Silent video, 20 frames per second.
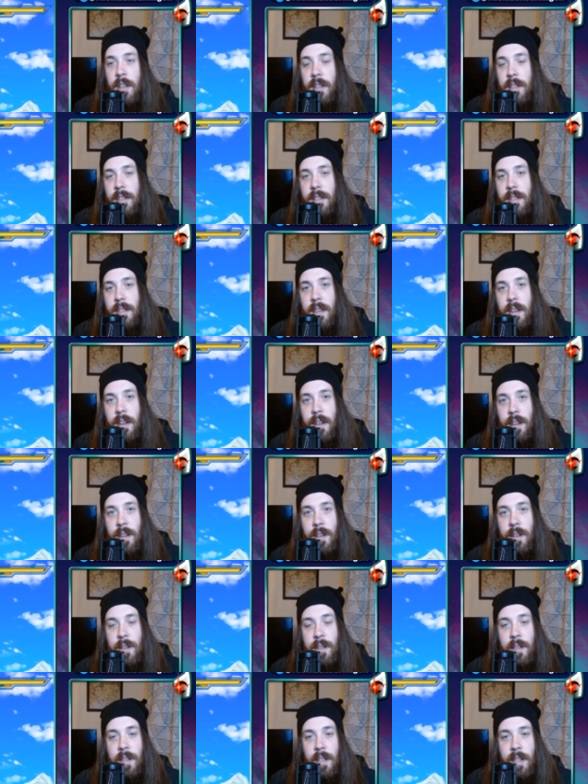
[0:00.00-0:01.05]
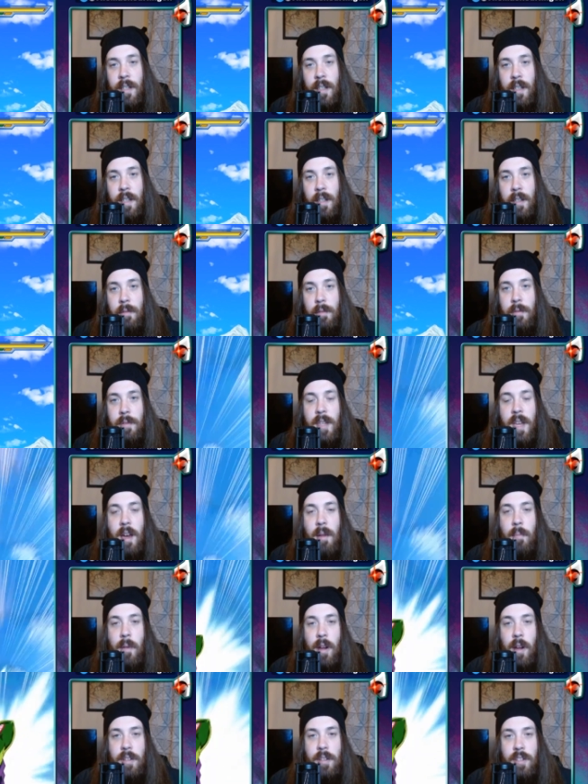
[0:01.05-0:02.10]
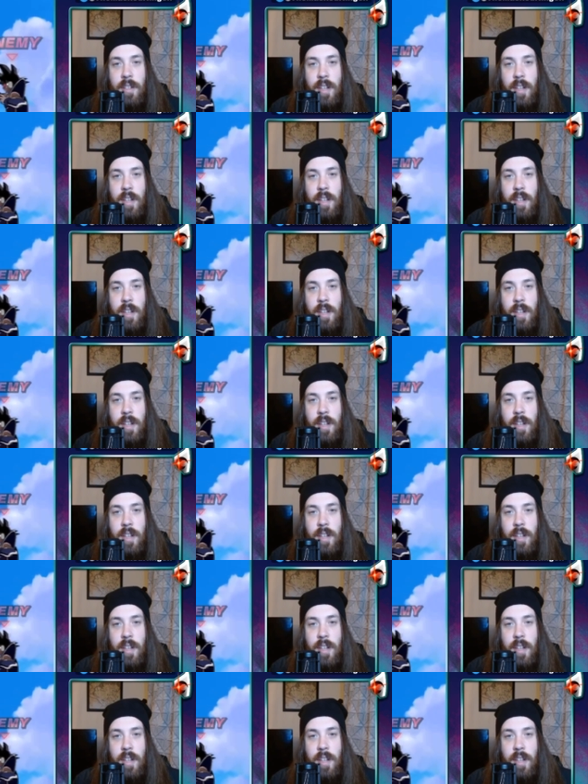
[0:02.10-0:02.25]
So we'll see how much